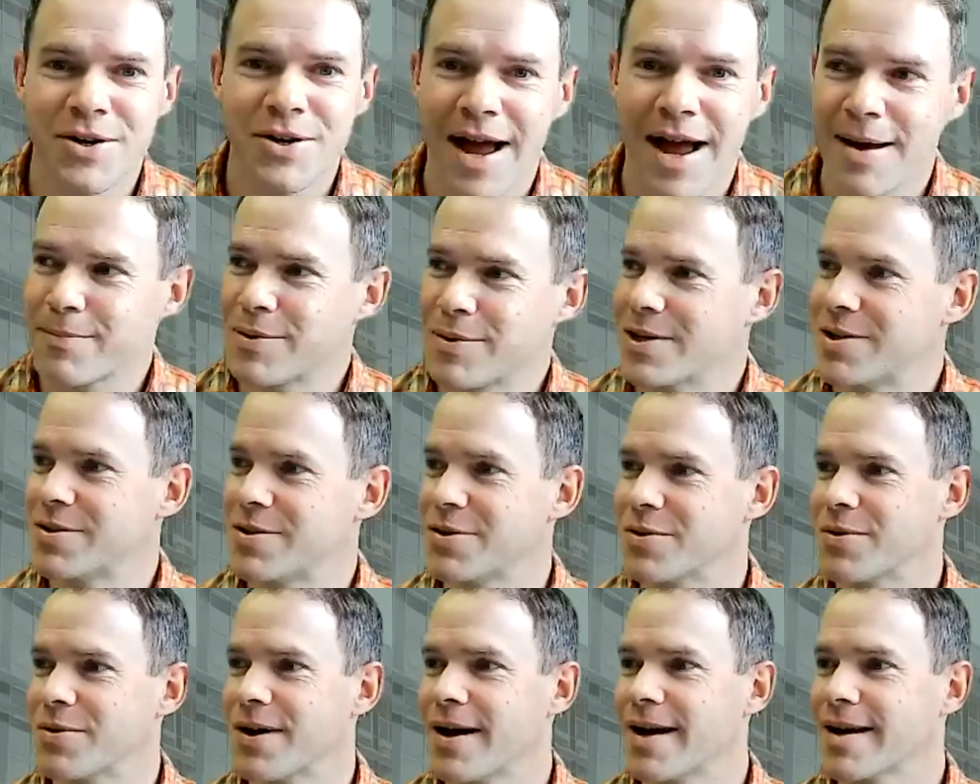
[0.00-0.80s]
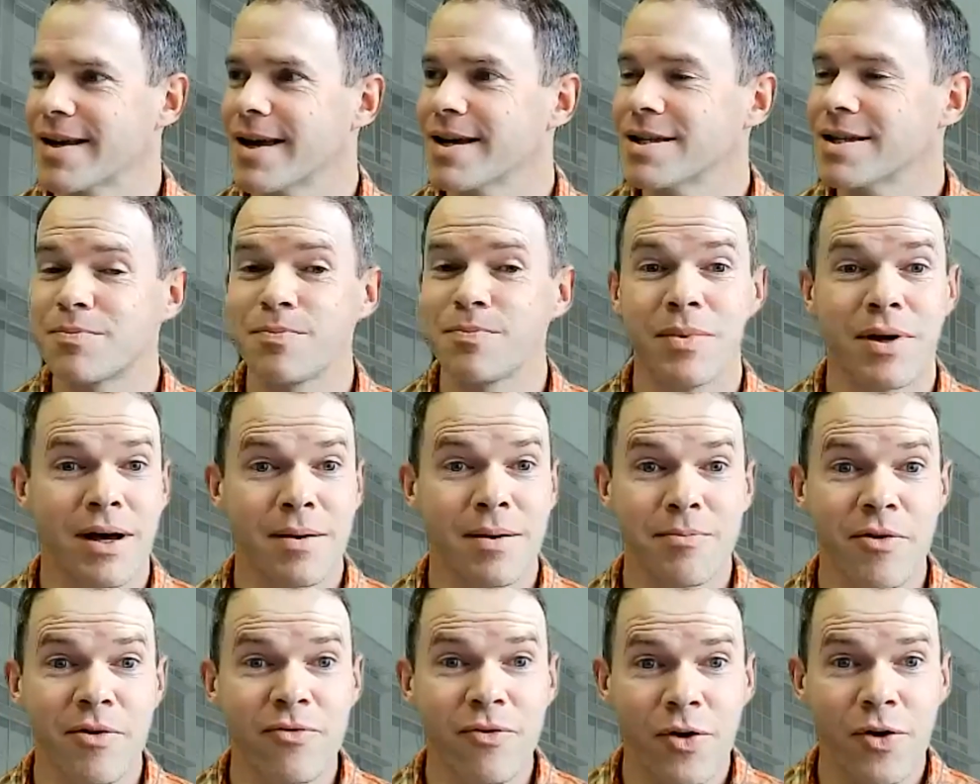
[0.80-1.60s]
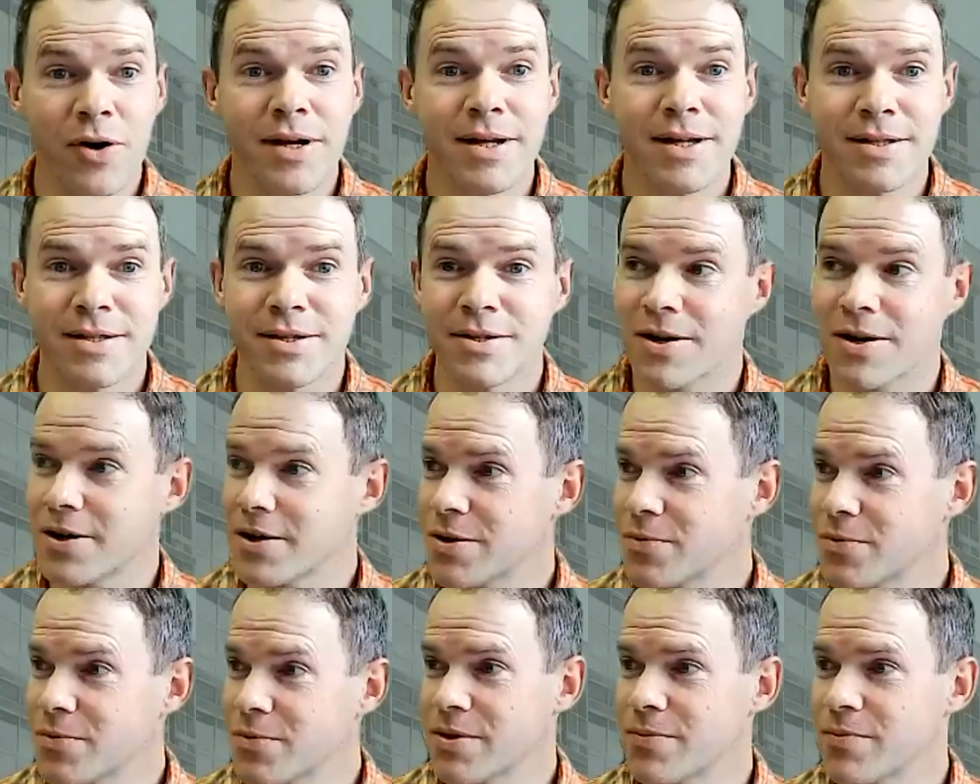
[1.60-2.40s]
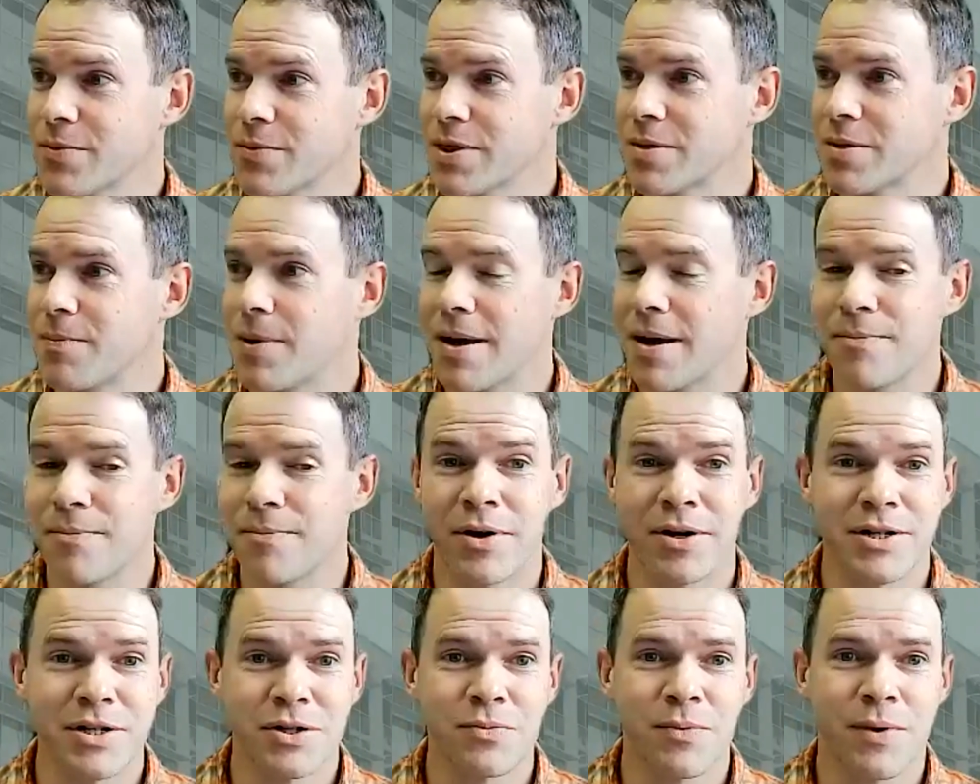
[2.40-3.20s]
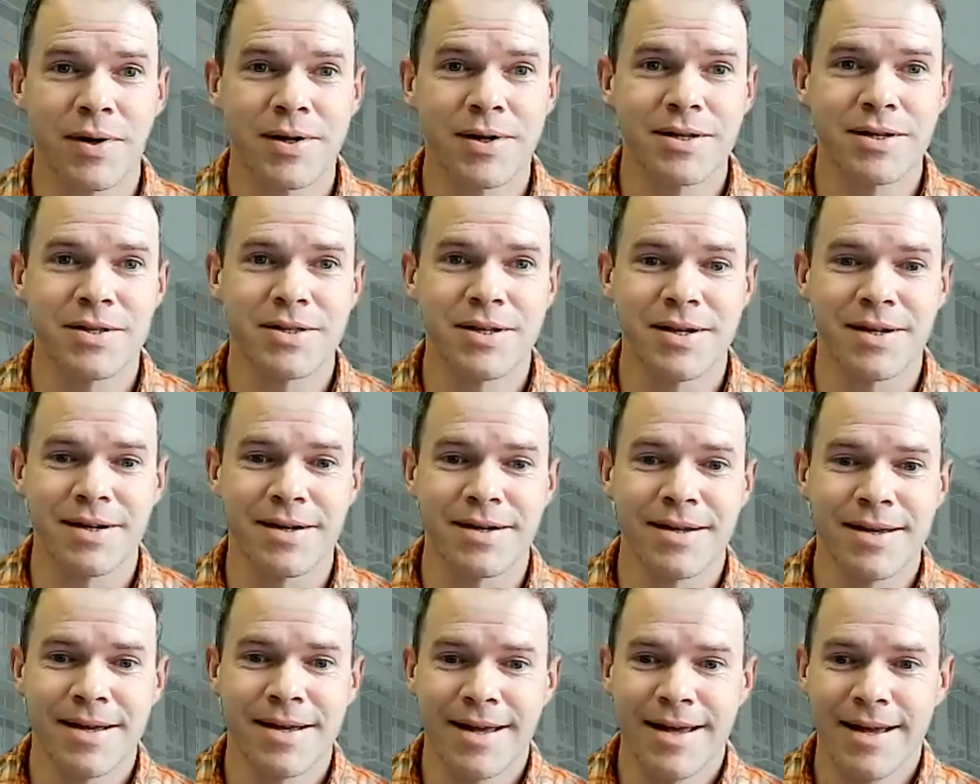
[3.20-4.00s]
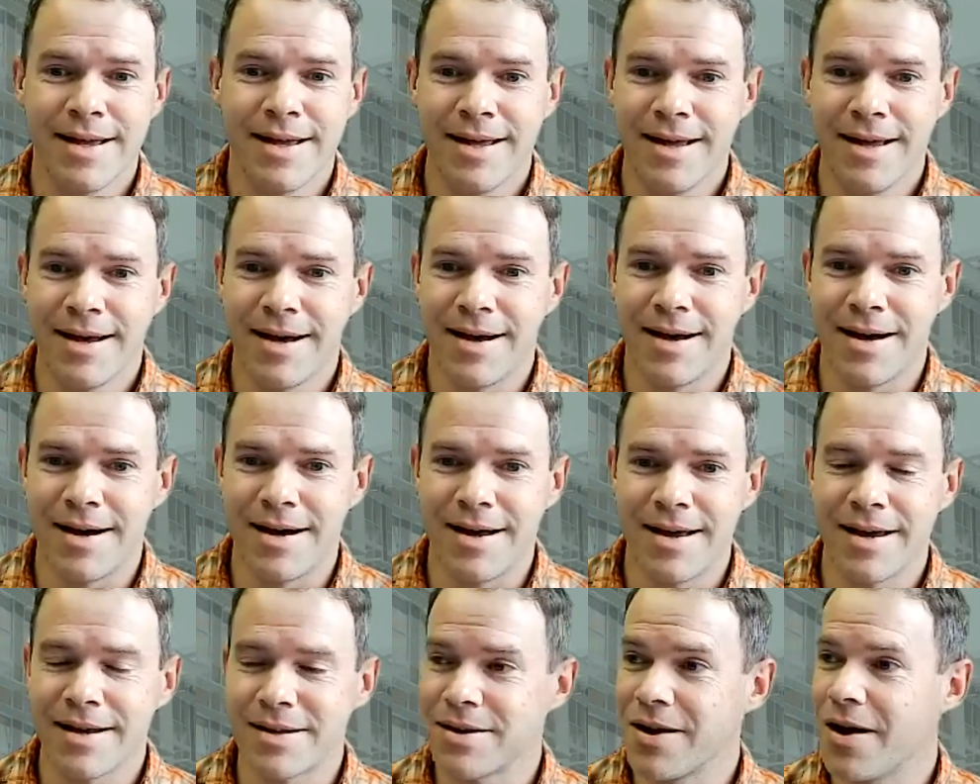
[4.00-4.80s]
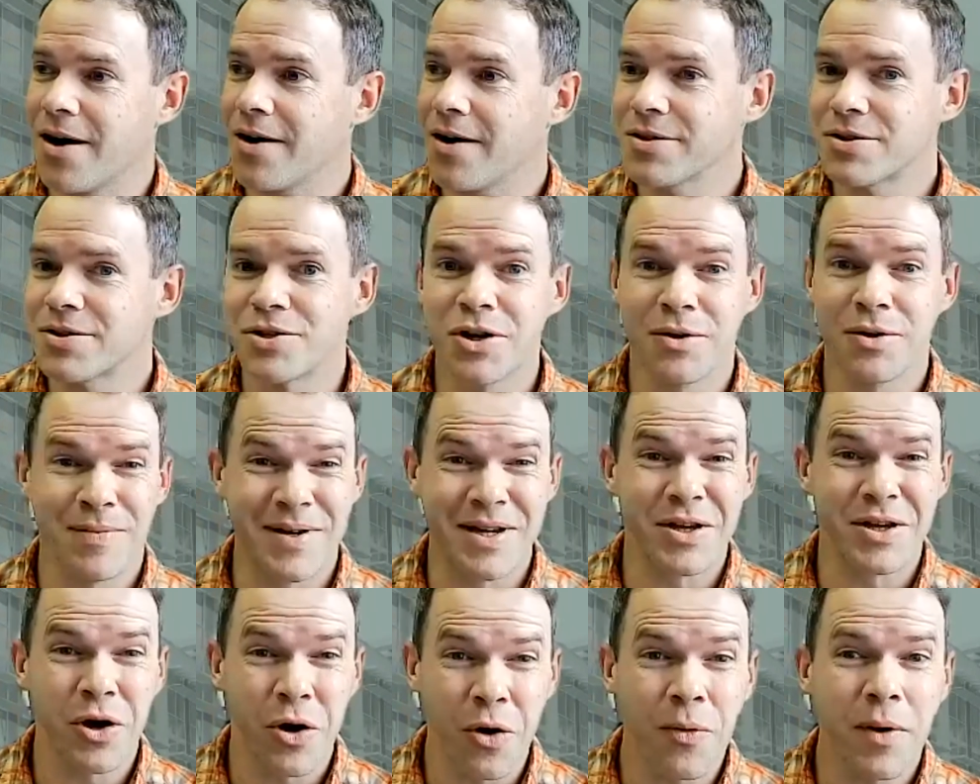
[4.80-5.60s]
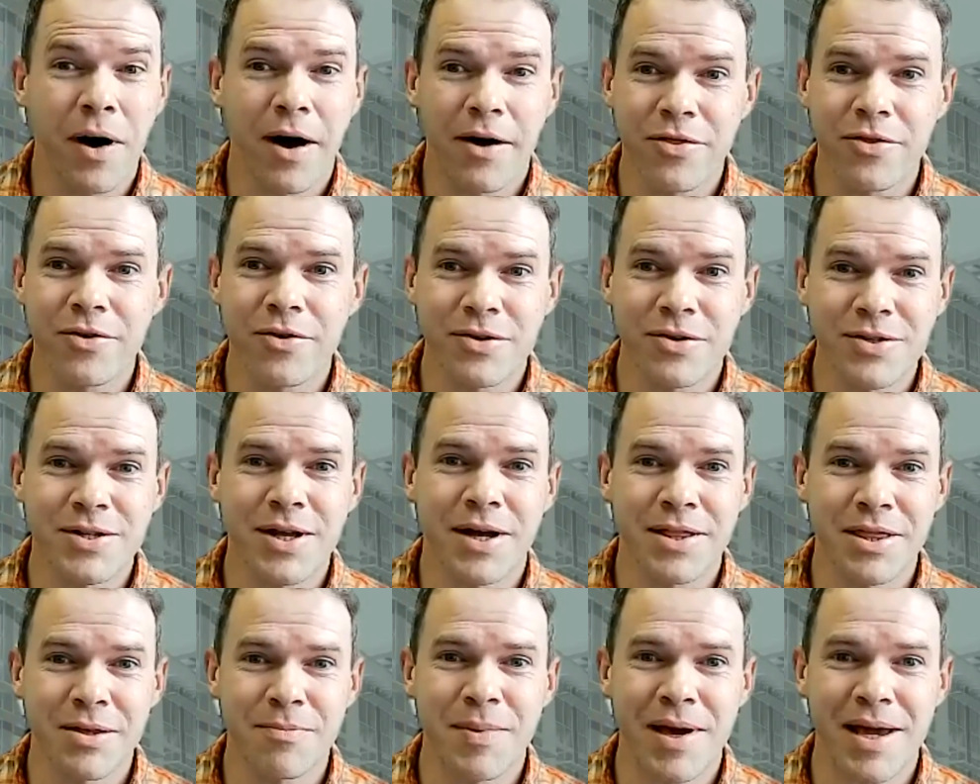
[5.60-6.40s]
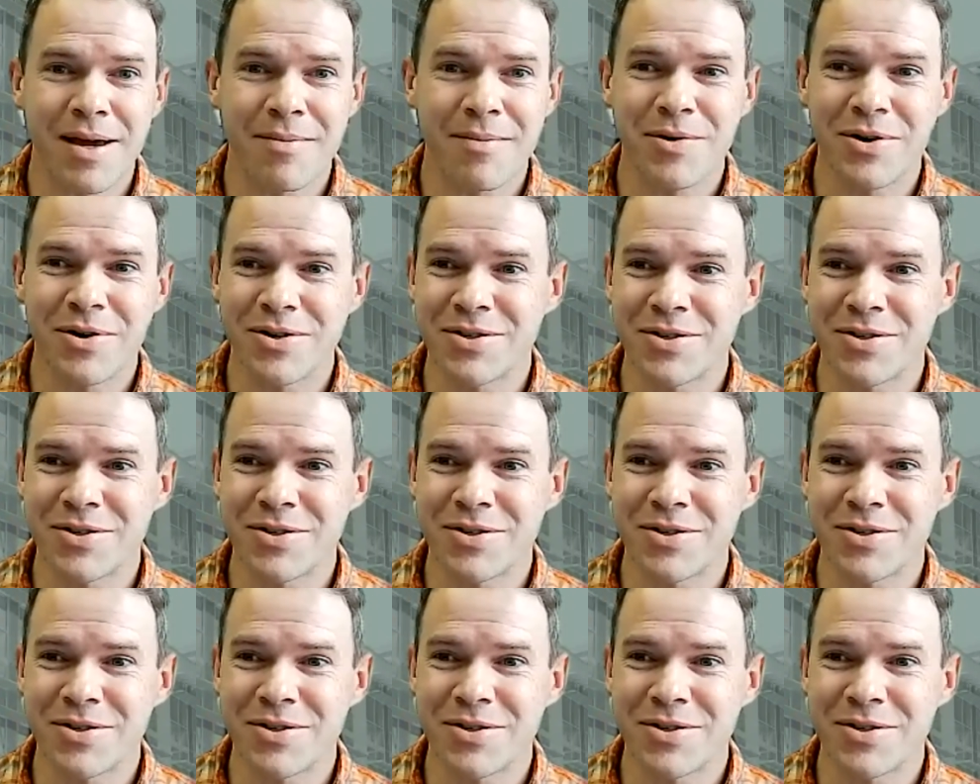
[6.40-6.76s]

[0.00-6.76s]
Happy to. I guess before I get started with the paper, I just wanted to acknowledge all my co-authors on the paper.